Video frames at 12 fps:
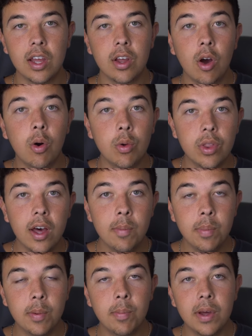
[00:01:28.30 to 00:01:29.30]
hold
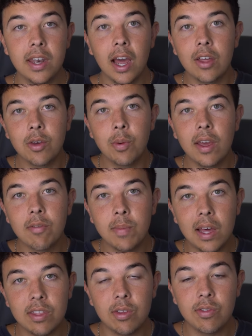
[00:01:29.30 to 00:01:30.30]
up. But now that we have
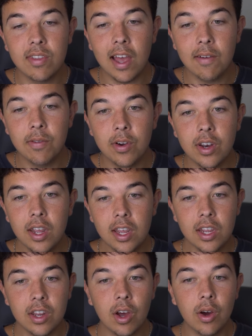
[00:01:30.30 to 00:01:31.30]
Matthew Stafford,
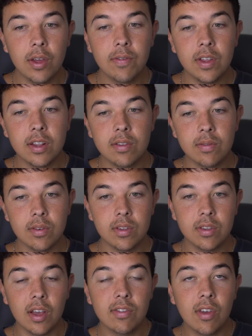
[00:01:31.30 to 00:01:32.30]
if it
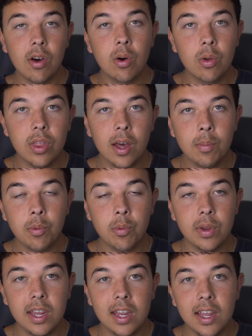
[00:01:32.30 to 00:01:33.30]
doesn't hold
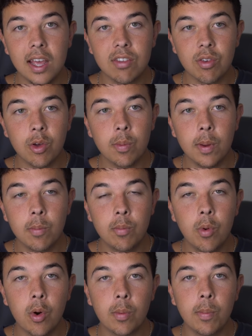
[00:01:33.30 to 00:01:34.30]
up, he is a little bit
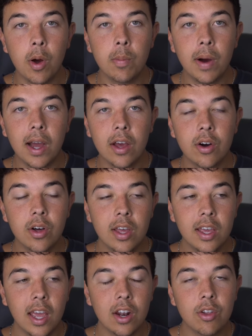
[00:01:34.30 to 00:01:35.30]
more mobile
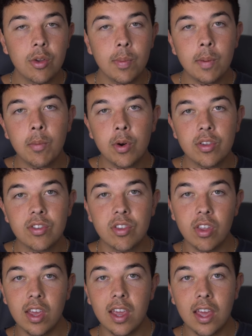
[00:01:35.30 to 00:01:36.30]
and a little bit more
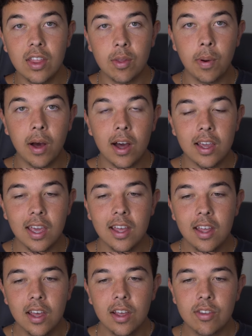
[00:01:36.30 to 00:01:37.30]
slick in the
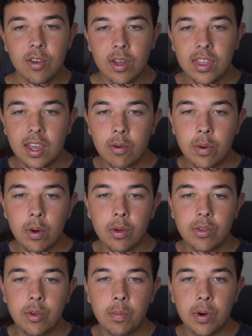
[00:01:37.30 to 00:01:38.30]
pocket, so I think we will
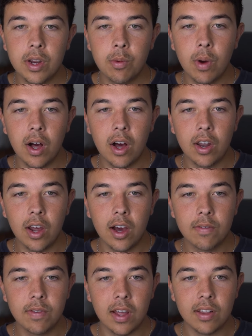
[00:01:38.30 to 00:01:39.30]
do pretty well on
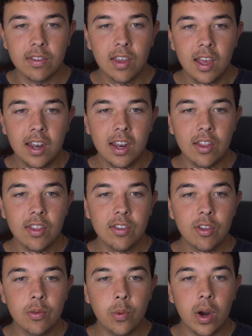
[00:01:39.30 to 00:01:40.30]
offense. Now
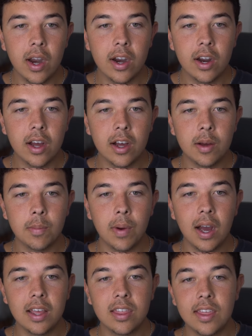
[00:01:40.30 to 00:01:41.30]
this is where
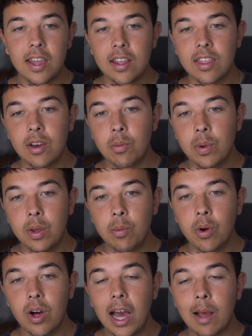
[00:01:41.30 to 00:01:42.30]
I think that we
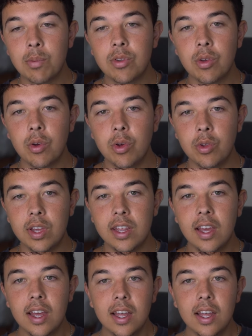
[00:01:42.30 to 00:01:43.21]
will absolutely